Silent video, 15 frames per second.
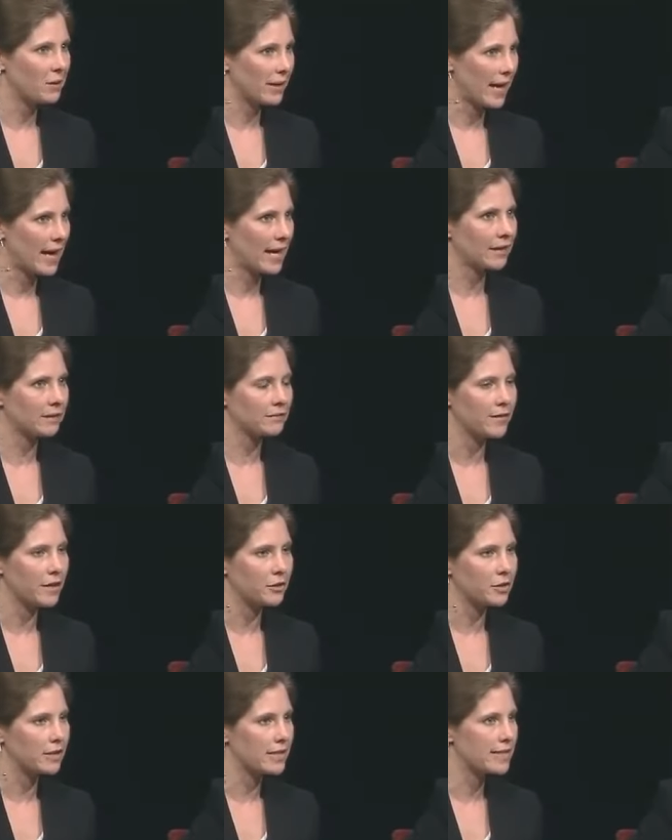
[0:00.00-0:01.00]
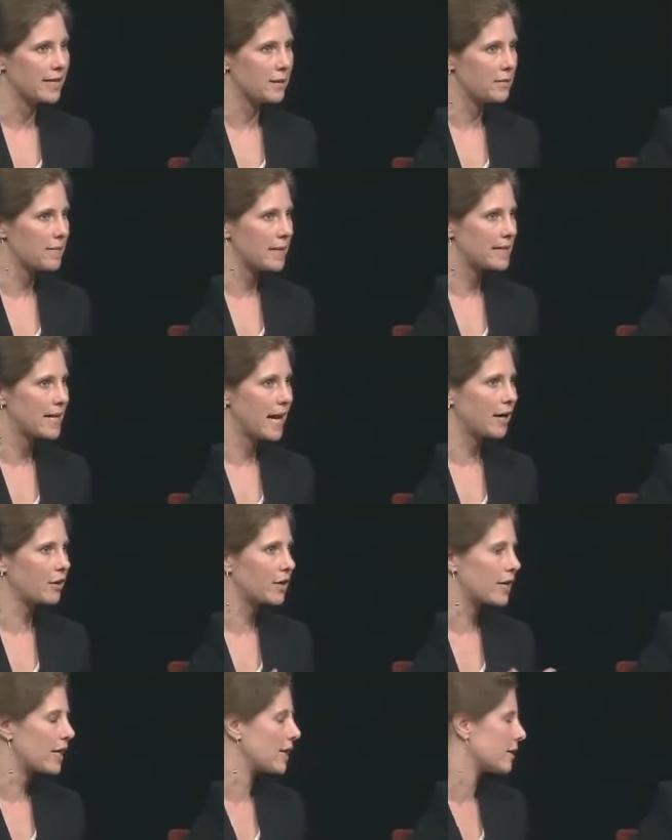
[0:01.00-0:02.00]
organic and following the same
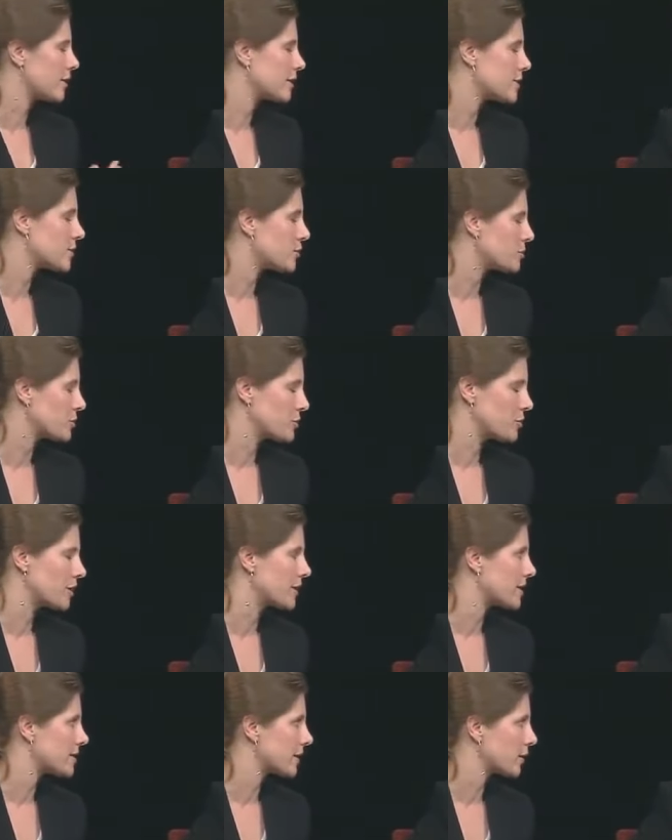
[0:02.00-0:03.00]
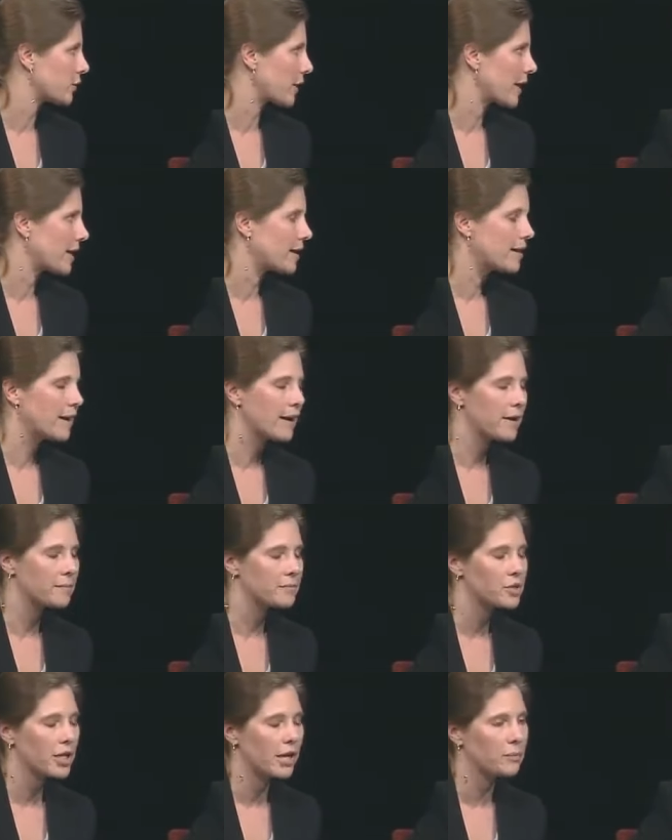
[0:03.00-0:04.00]
integrity, and Consumers Union is a great
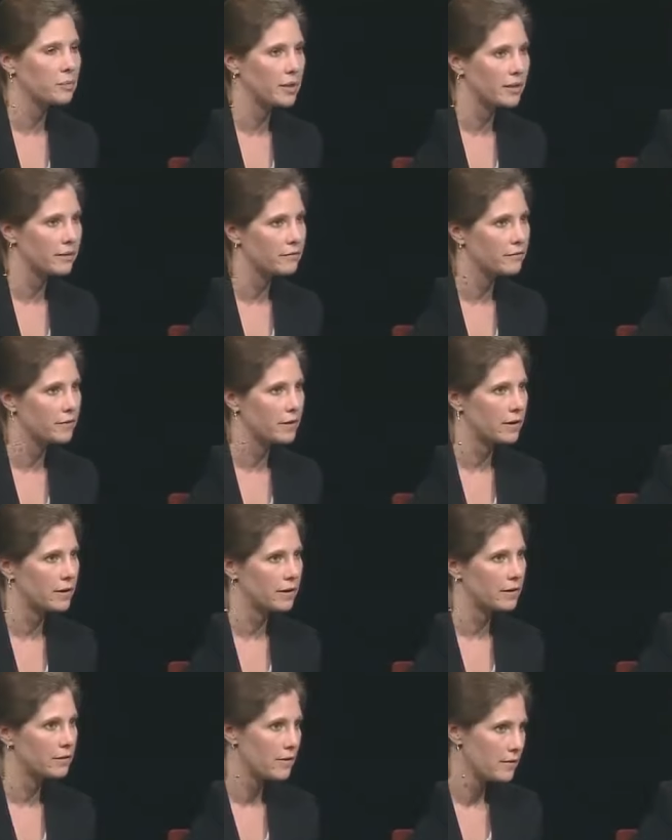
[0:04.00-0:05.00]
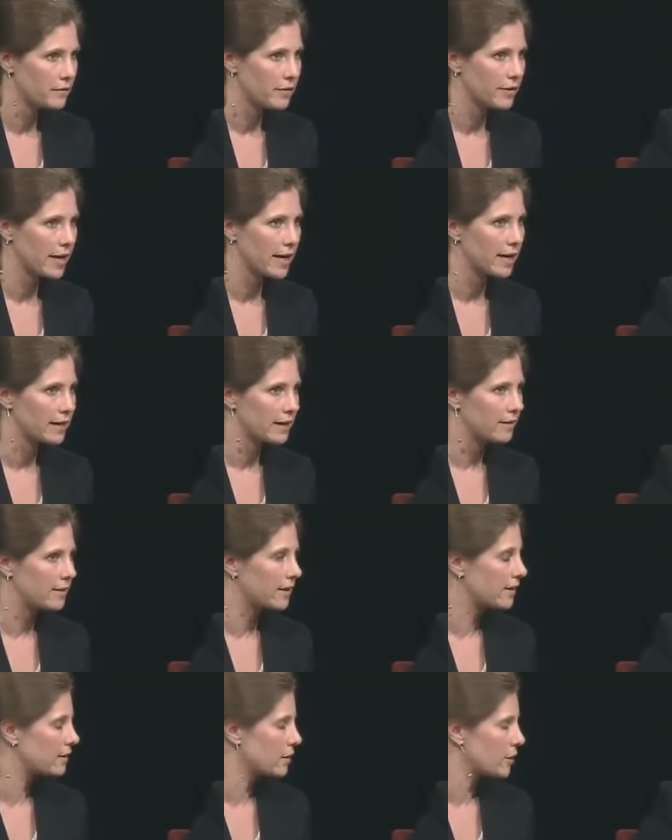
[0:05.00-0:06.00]
um, champion for, for that in
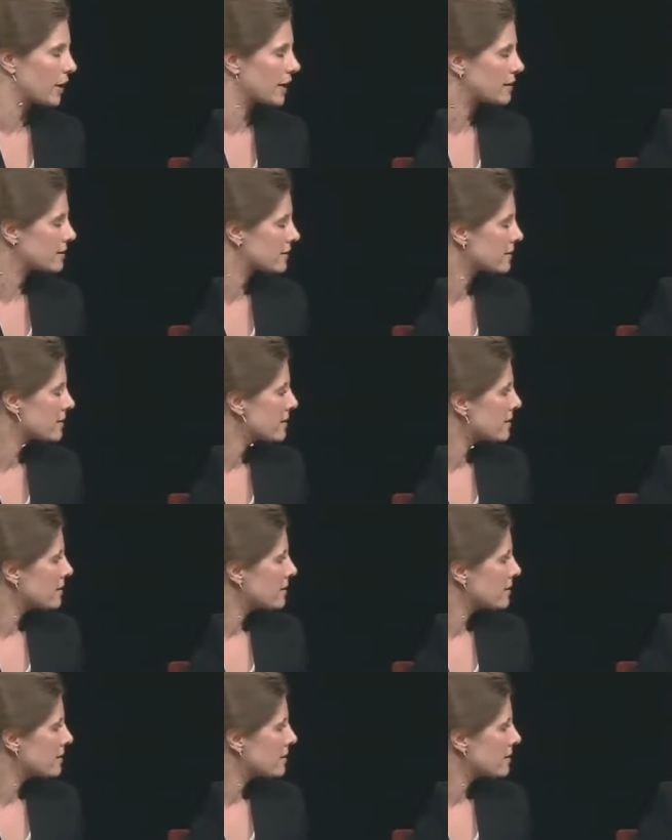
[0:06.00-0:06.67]
the U.S.